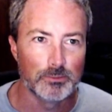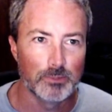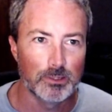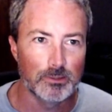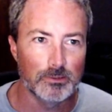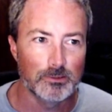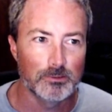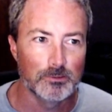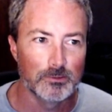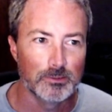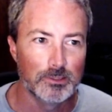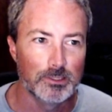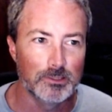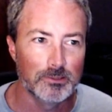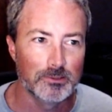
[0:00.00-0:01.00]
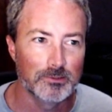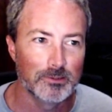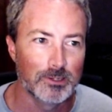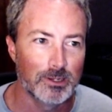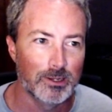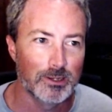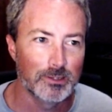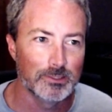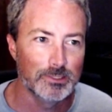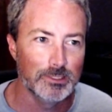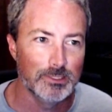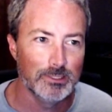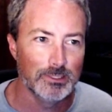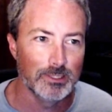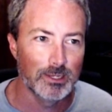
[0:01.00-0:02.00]
Oh no, ah,
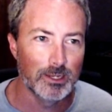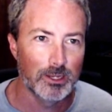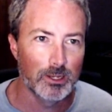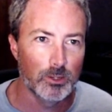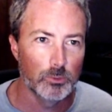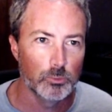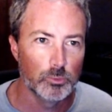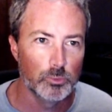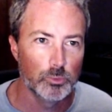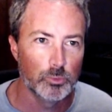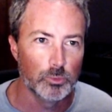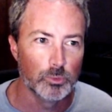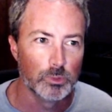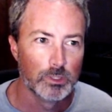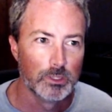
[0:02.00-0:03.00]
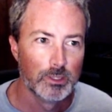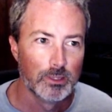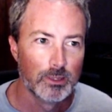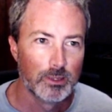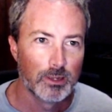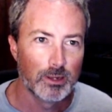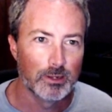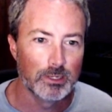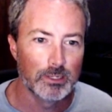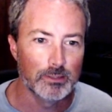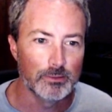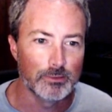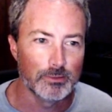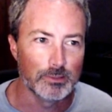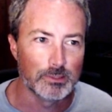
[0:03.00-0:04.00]
gee, ah, ooh. Our
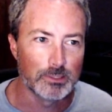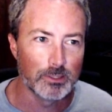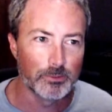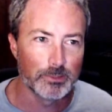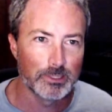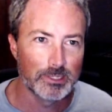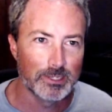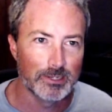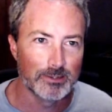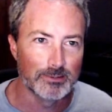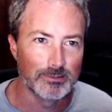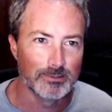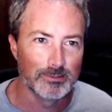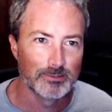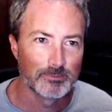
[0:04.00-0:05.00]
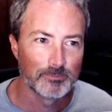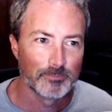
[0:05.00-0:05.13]
health, it's going down.